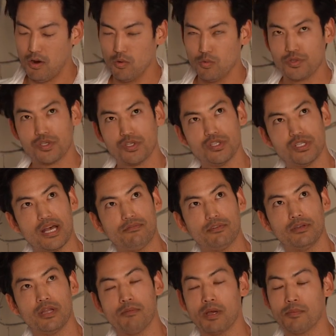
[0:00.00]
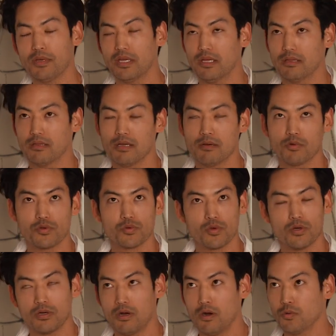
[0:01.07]
07, I might be getting the numbers
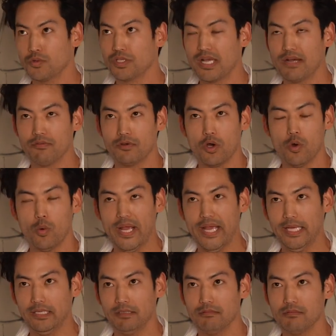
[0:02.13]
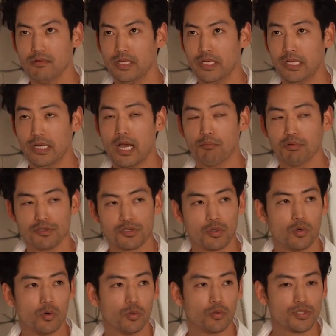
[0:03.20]
wrong. 07, 08 Indianapolis
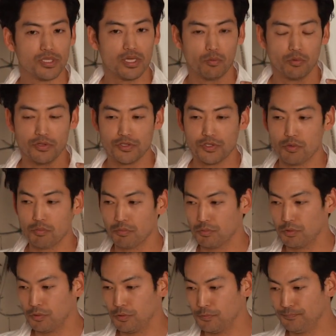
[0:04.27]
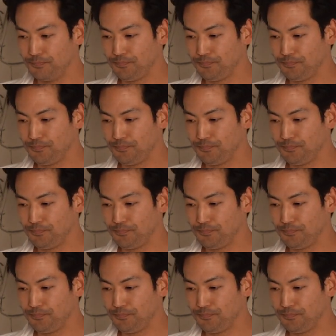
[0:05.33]
Colts that won the Super Bowl.